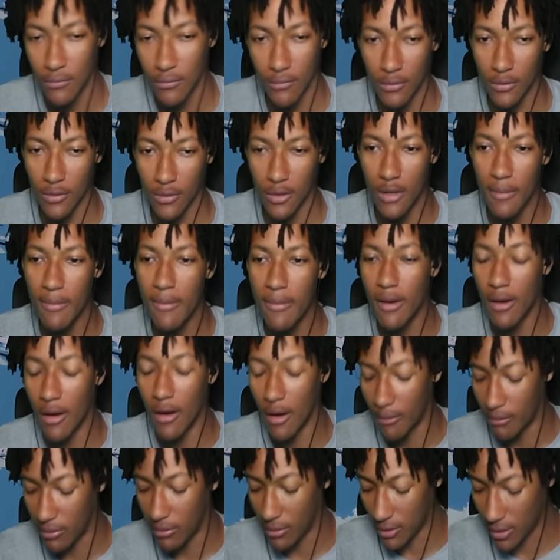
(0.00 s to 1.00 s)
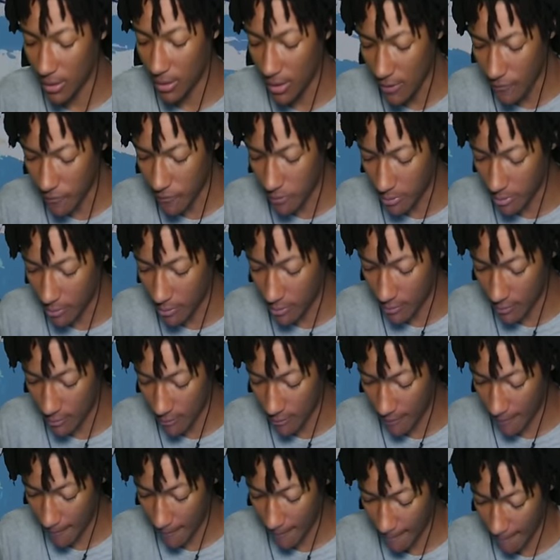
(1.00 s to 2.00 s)
That'd be unbelievable.
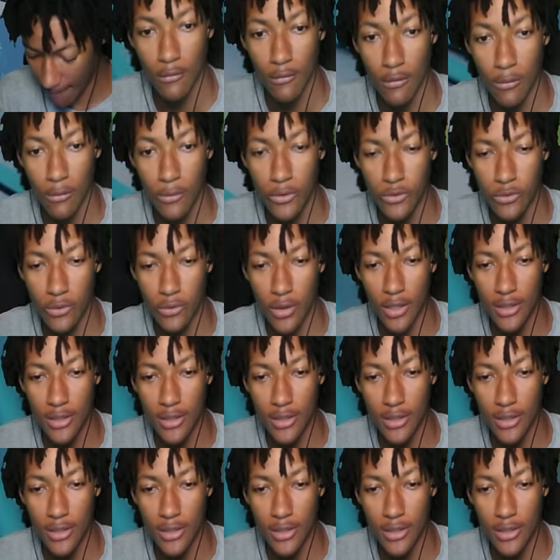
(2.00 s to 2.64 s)
We still got